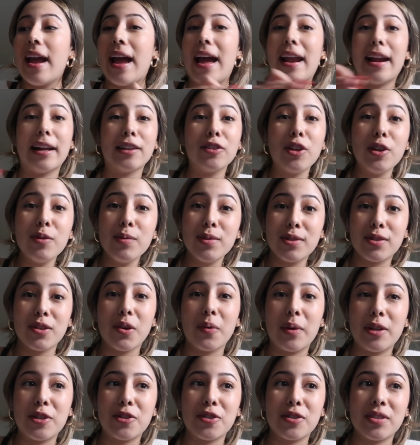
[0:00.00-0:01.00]
And I thought it was
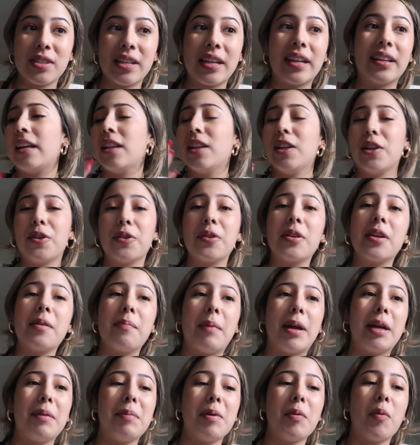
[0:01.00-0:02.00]
so interesting. It
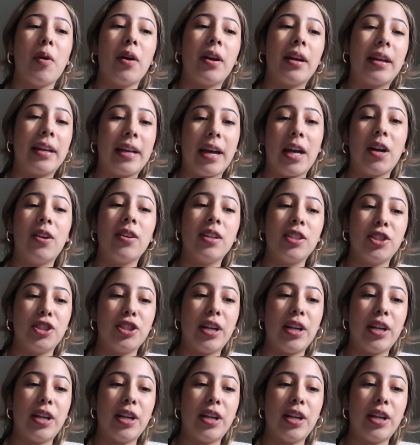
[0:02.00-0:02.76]
literally made me want to get on a